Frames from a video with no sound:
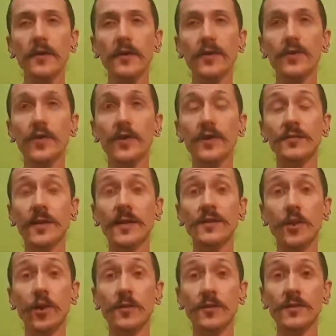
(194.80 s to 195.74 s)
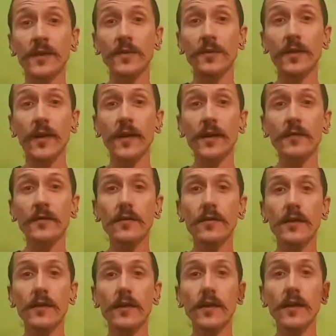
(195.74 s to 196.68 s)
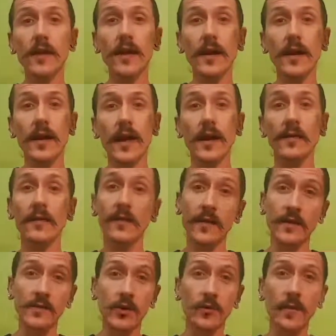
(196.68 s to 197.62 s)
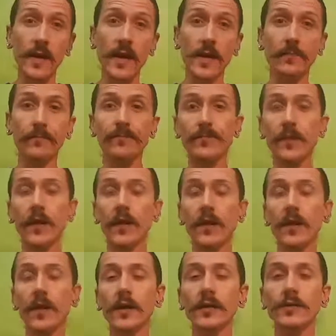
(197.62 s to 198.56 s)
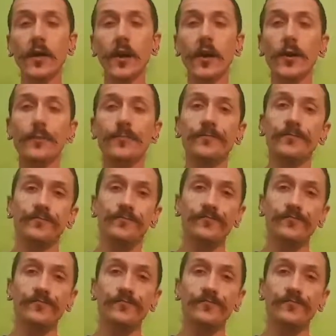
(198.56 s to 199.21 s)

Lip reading: the joint space opens up again, and then there's no pain. So